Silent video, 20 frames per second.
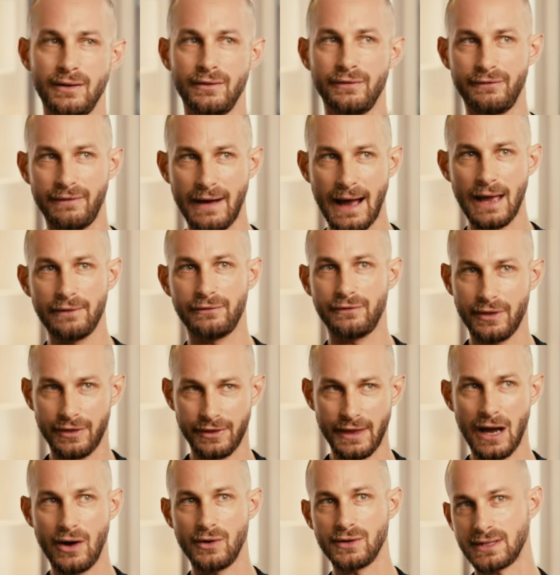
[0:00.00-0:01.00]

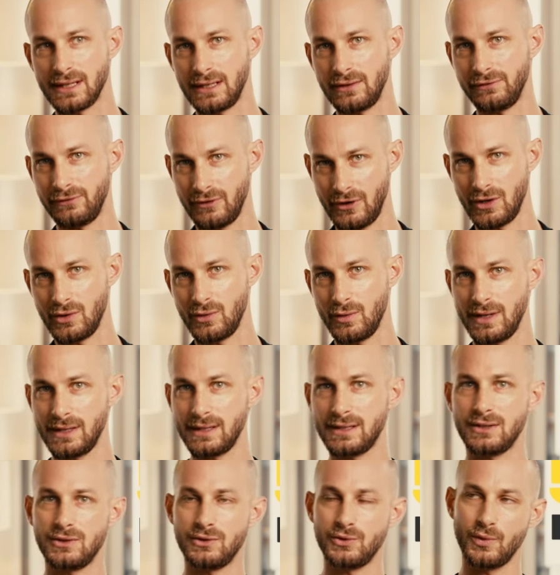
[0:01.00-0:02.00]
5,000
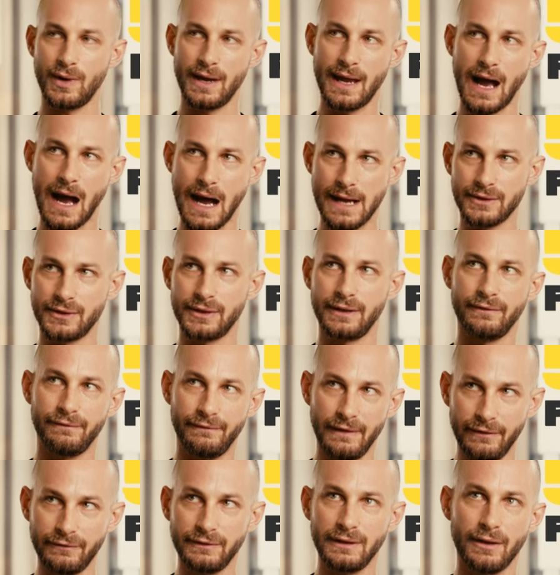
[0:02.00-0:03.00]
followers to
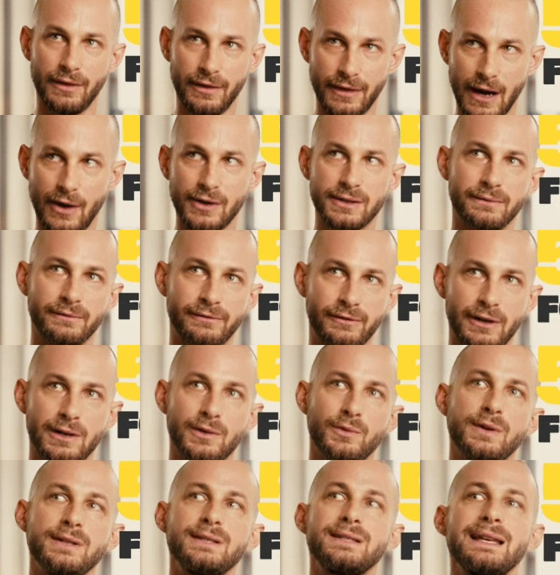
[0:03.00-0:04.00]
150,000
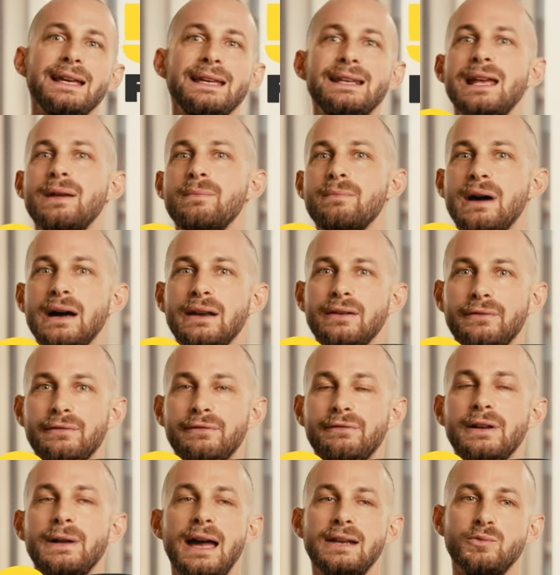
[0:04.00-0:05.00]
followers in a
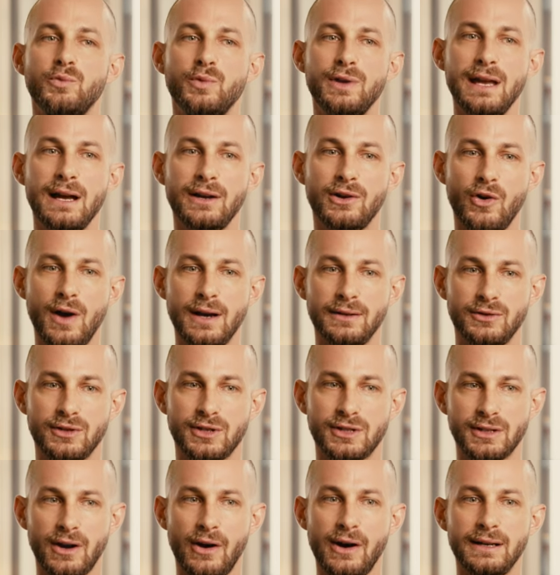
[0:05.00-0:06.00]
month. And we are going to
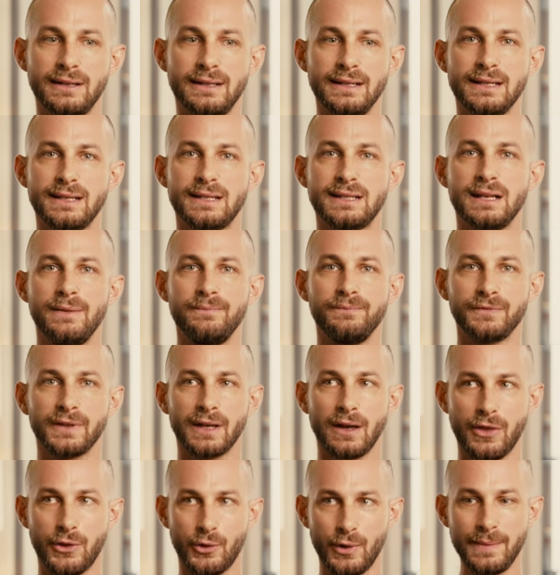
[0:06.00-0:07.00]
start this
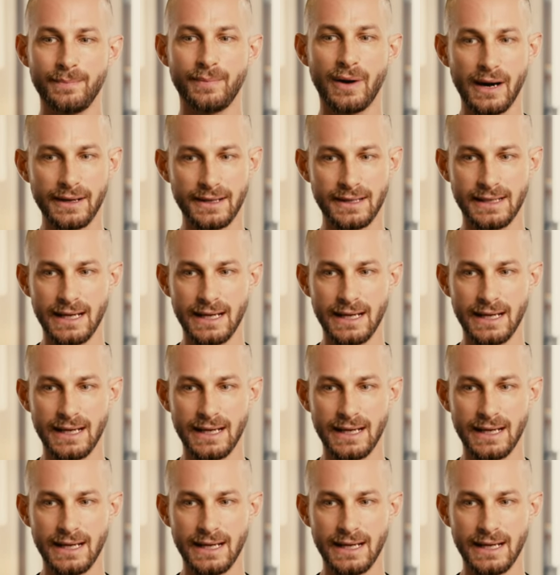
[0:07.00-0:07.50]
three-part